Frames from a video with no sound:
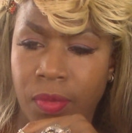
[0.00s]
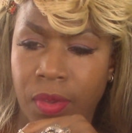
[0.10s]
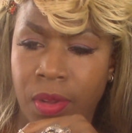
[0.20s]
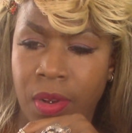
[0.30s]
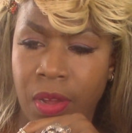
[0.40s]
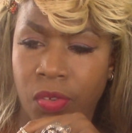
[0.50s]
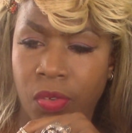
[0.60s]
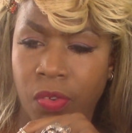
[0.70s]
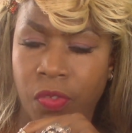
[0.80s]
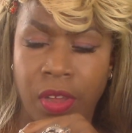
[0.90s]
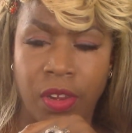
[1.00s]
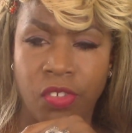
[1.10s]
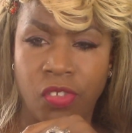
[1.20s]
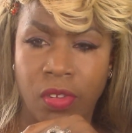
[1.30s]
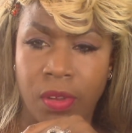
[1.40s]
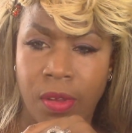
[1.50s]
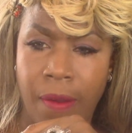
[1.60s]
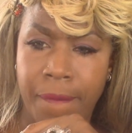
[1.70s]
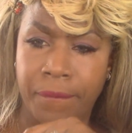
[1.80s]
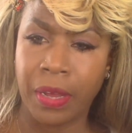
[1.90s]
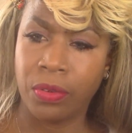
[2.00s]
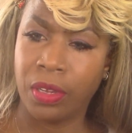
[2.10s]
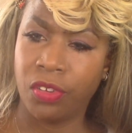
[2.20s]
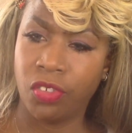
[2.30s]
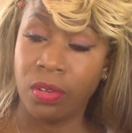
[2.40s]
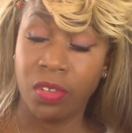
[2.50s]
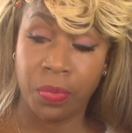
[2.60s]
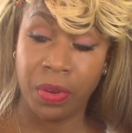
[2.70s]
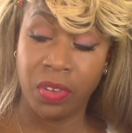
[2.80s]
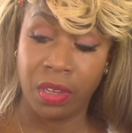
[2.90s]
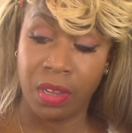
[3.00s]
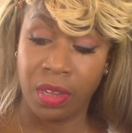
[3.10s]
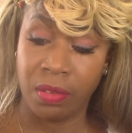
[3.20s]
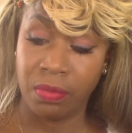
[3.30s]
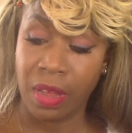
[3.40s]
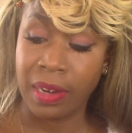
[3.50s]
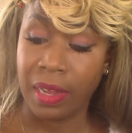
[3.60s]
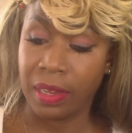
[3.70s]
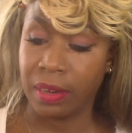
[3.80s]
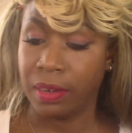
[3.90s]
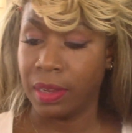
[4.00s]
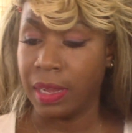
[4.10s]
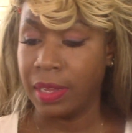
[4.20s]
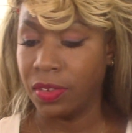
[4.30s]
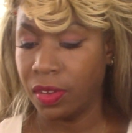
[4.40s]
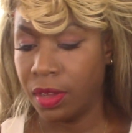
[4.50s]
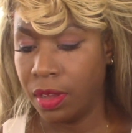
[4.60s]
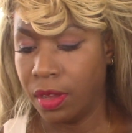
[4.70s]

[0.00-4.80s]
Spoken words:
A natural finish foundation. It's pretty good. I like it a lot.